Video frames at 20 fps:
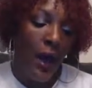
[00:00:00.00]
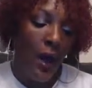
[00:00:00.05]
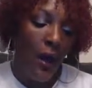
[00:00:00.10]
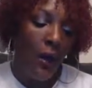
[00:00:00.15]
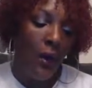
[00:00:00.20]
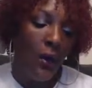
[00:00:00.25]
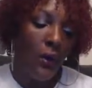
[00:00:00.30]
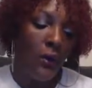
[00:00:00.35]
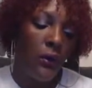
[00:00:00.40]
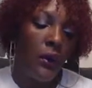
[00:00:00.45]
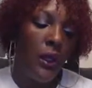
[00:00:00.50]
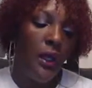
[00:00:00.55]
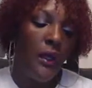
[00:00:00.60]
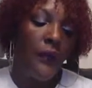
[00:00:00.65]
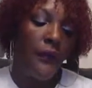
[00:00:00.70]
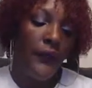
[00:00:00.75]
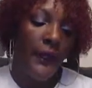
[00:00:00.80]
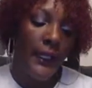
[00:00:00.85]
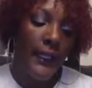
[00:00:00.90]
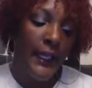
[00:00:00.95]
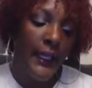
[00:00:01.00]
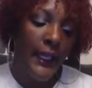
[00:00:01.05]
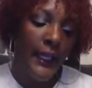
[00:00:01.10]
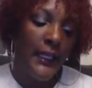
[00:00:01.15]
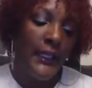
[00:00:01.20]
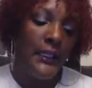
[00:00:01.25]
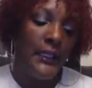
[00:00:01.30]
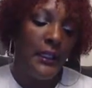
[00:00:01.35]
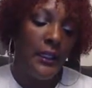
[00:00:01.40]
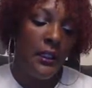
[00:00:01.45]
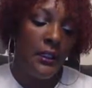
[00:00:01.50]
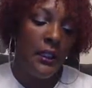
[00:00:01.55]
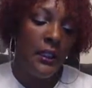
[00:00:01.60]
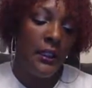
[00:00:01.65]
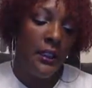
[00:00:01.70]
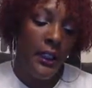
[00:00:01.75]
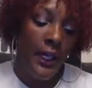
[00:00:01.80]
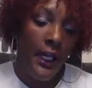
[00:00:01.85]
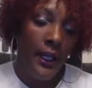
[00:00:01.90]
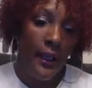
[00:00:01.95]
hold the keys to the
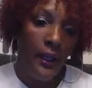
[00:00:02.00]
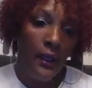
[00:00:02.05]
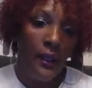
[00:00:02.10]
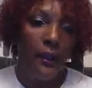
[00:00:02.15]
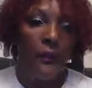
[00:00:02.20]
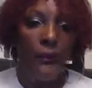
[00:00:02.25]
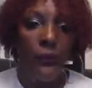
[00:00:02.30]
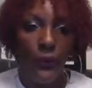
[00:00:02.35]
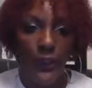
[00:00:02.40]
jail,